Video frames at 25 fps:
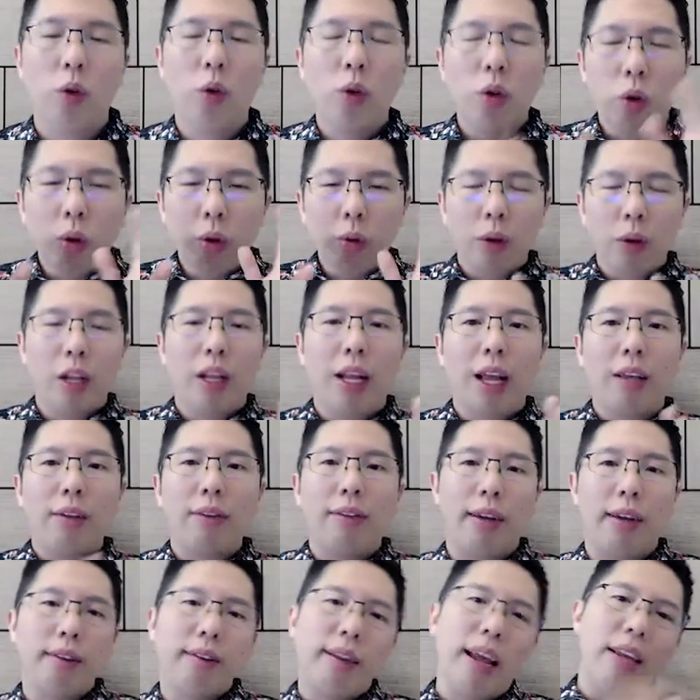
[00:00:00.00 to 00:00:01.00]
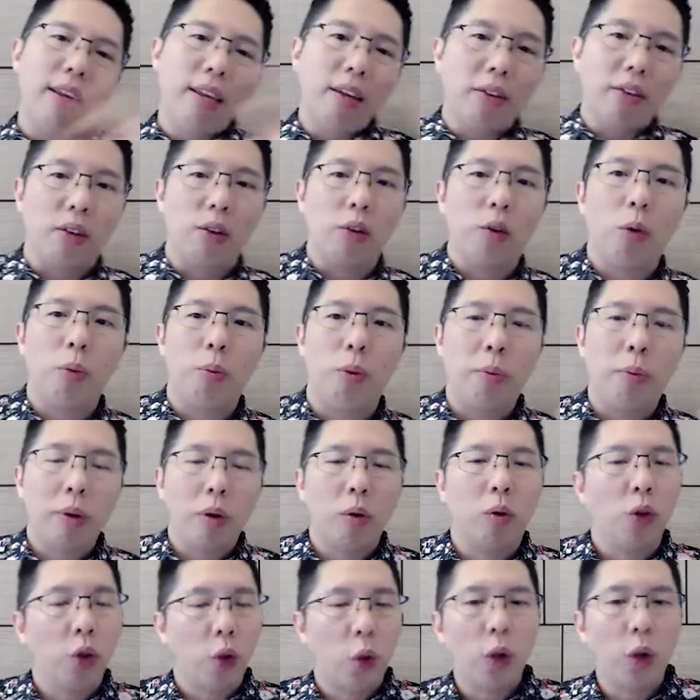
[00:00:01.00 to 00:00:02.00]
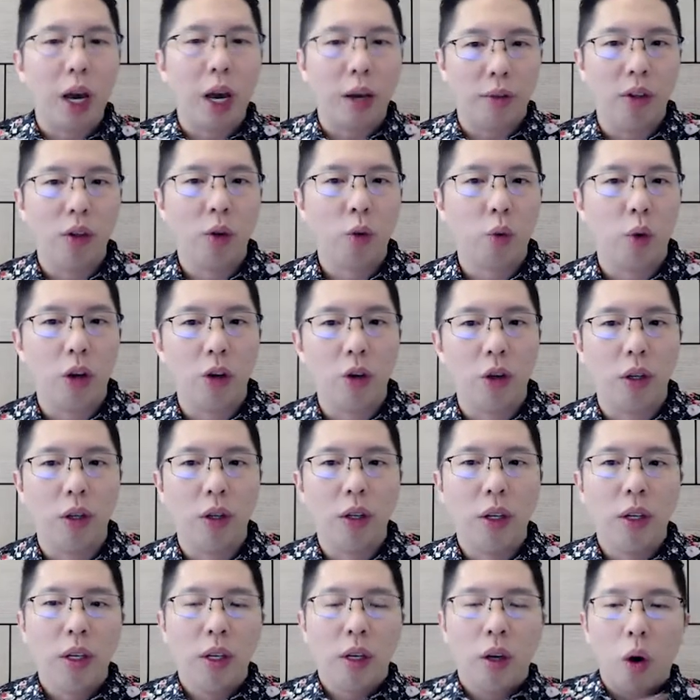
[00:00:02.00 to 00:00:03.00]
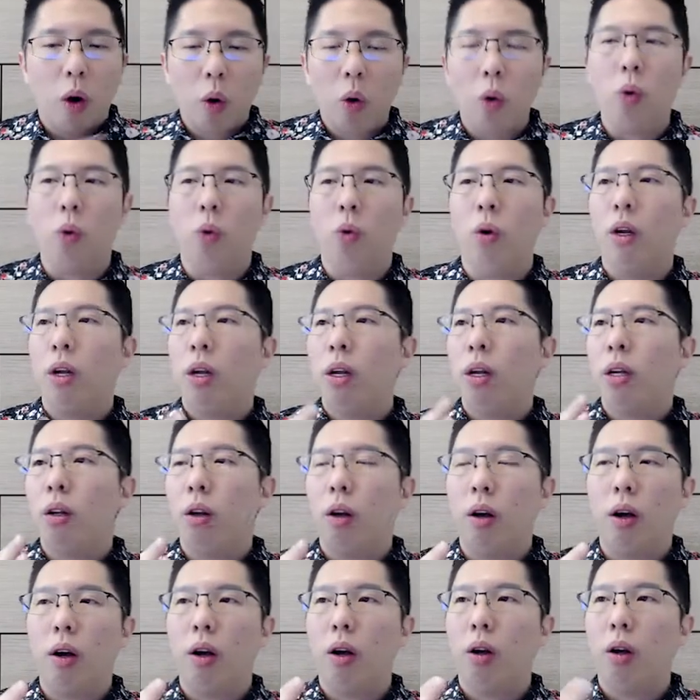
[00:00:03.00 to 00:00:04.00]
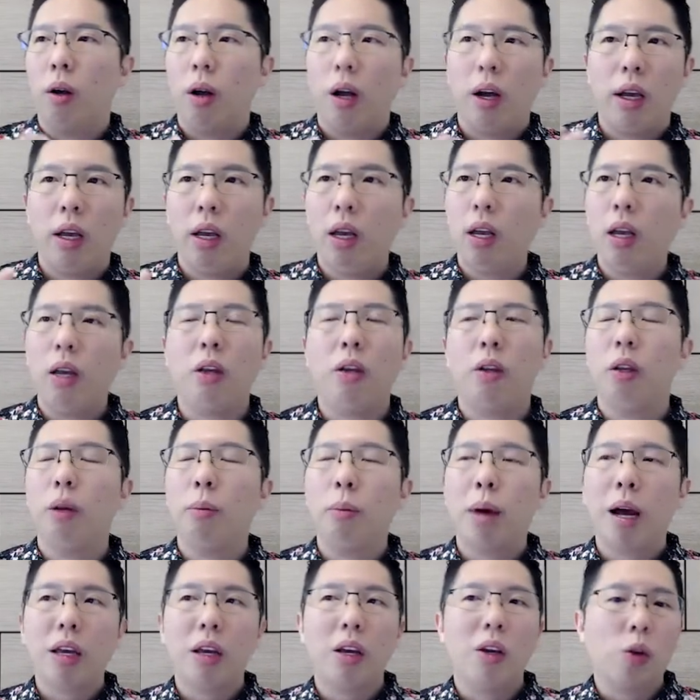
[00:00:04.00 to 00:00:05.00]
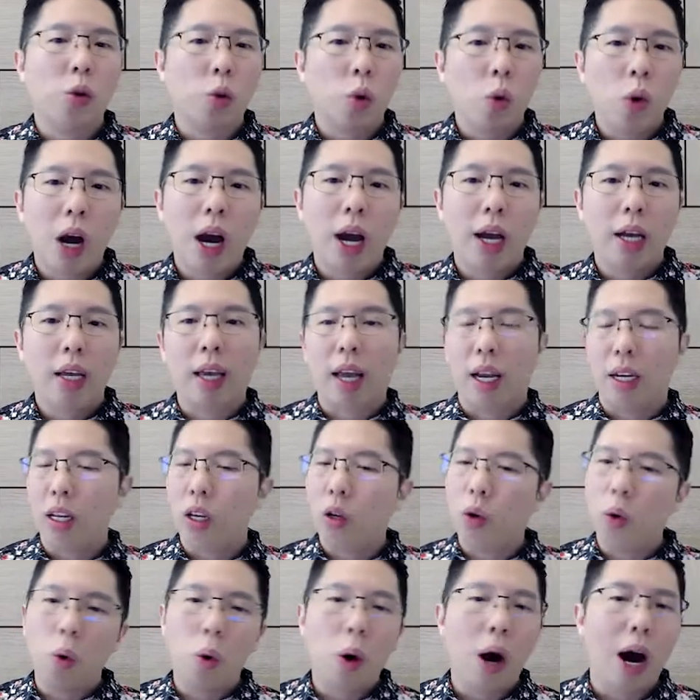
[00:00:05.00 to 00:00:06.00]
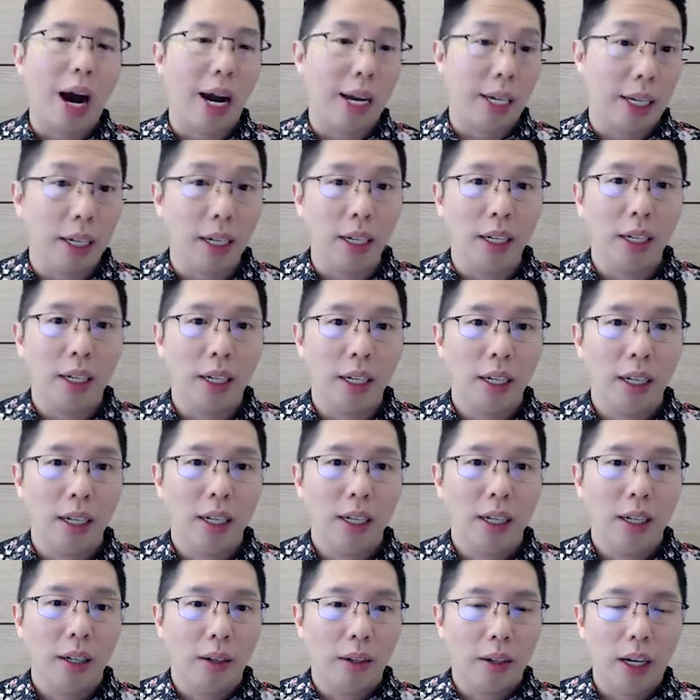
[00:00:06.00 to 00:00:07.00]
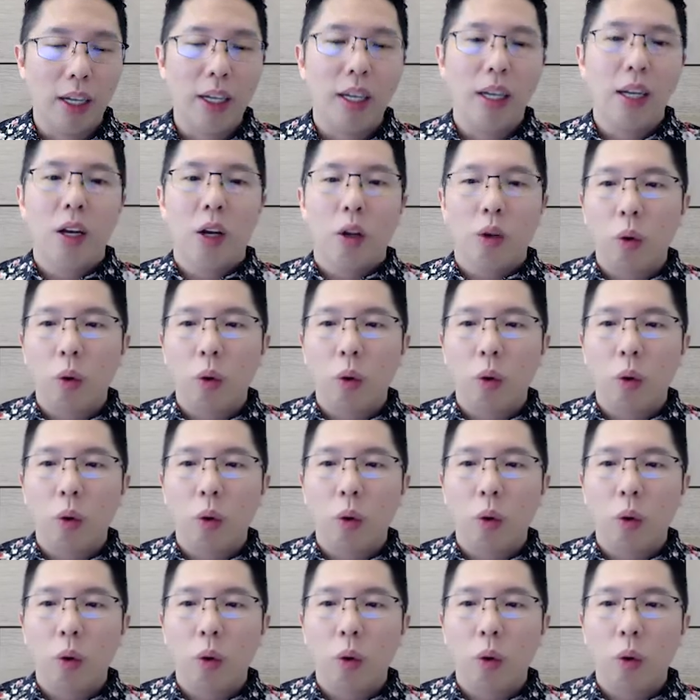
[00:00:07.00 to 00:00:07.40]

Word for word: So do you realize that 10 years ago, people will still have this question, oh, uh, hey, eh, the market is so high, can it go higher, right?